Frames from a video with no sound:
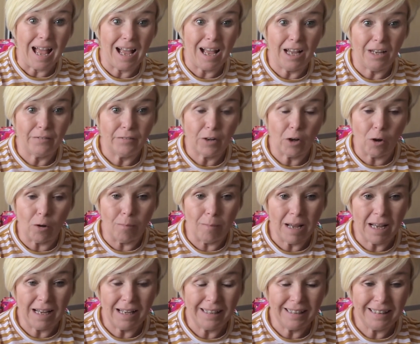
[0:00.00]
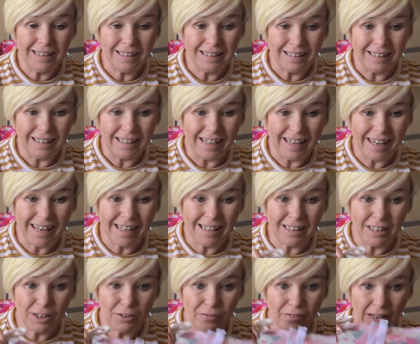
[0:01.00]
I've got my
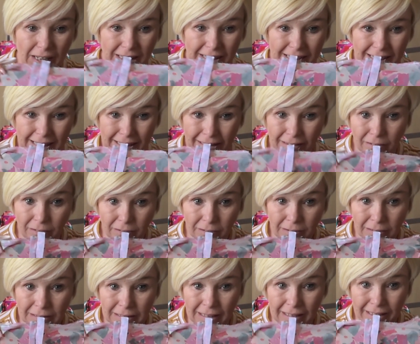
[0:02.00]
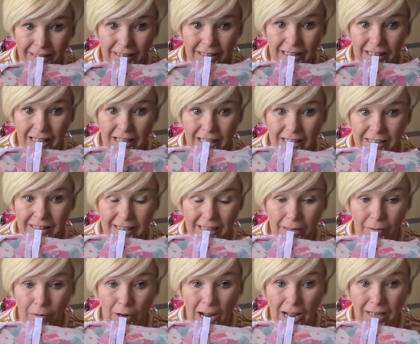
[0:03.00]
interfacing
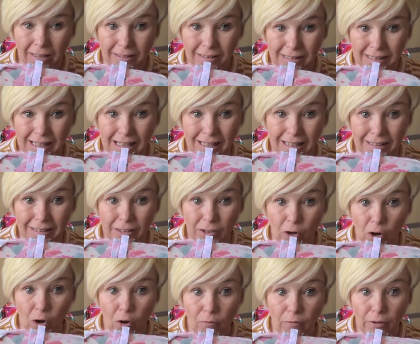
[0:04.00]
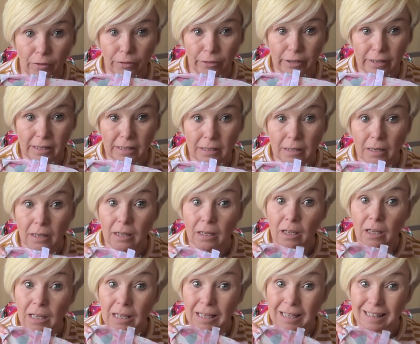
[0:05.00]
down either side of the
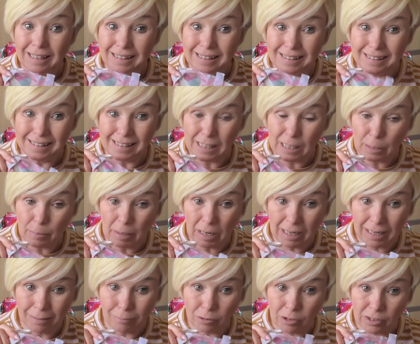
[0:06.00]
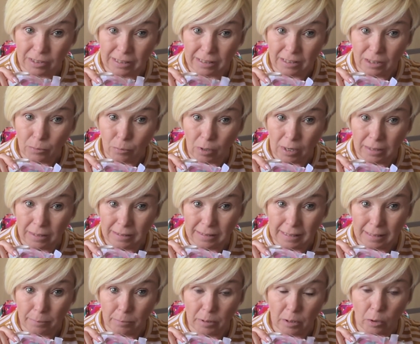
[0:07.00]
seam allowances where the
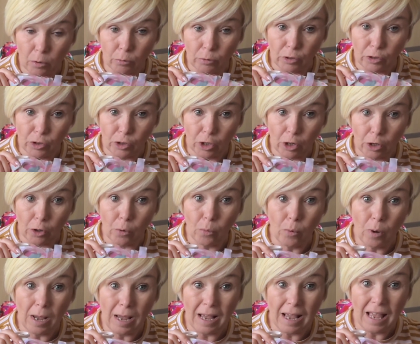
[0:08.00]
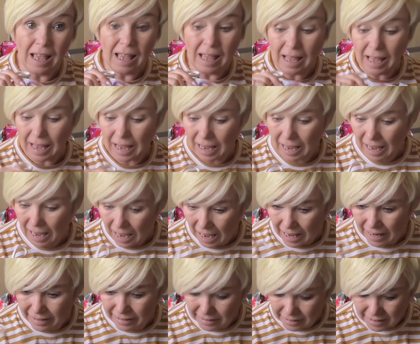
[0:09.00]
zip's going to go.
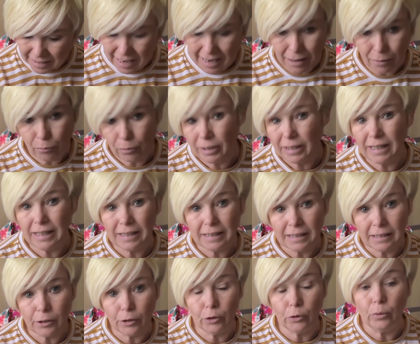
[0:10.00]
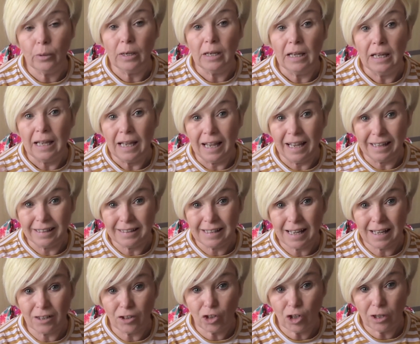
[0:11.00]
And now we need to
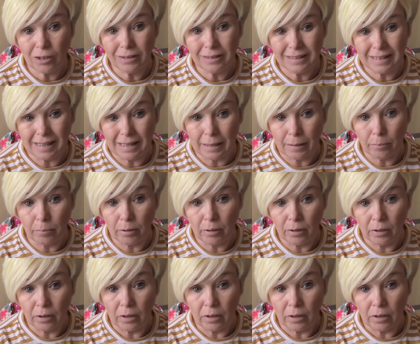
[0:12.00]
attach our zip